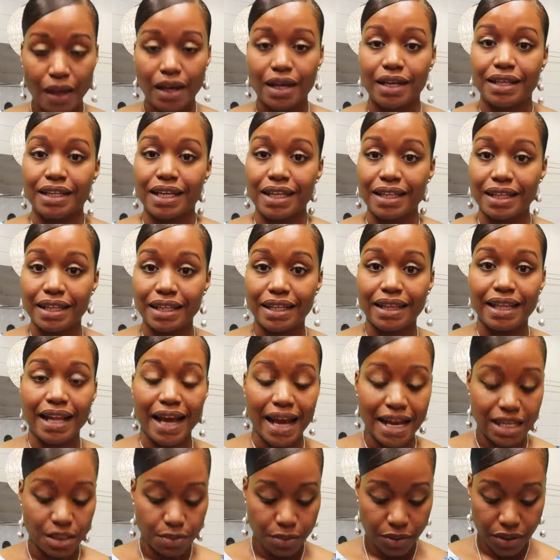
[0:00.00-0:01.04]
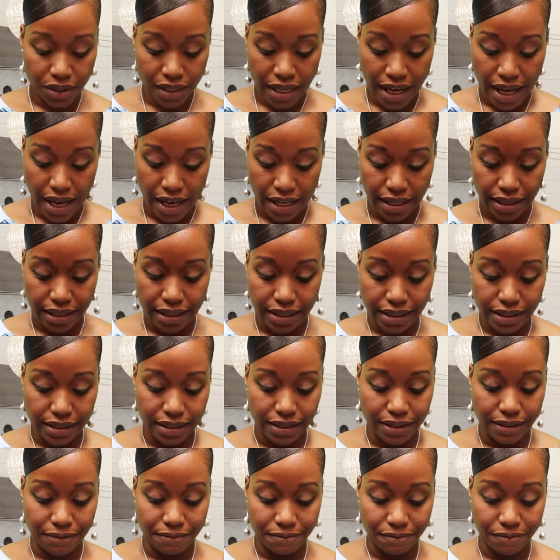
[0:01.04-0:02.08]
And then last but not
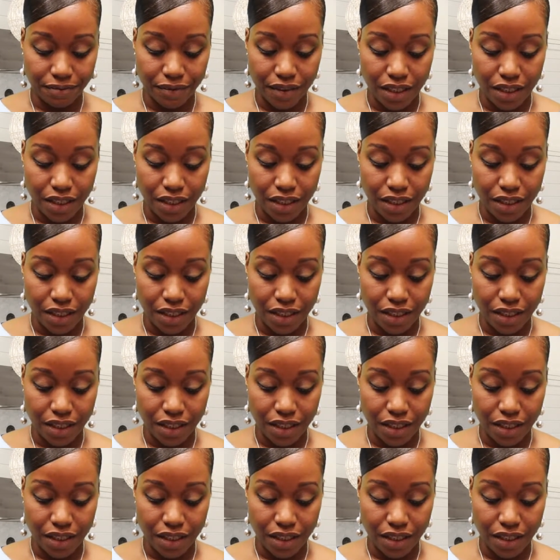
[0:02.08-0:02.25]
least,